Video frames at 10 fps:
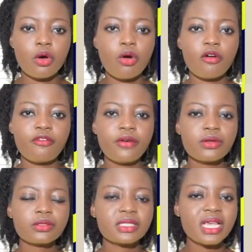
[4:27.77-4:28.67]
or
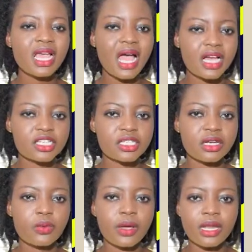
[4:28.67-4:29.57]
fail to take
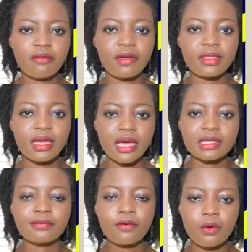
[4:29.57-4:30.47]
action whenever they are
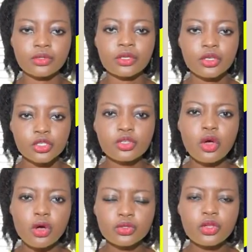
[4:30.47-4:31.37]
at fault should
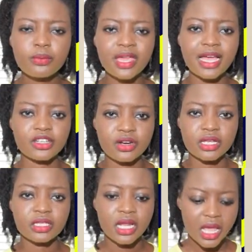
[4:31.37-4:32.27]
also be
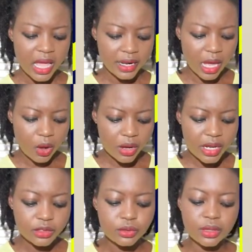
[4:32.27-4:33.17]
addressed. And
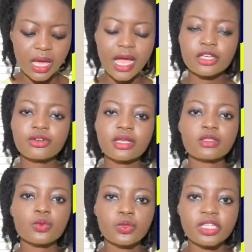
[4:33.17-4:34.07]
according to the
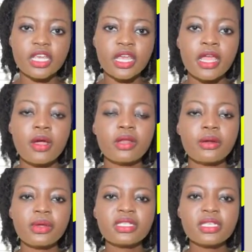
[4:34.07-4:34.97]
actress Uche,
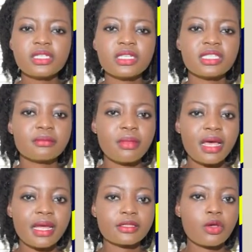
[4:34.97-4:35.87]
the reason she is mad at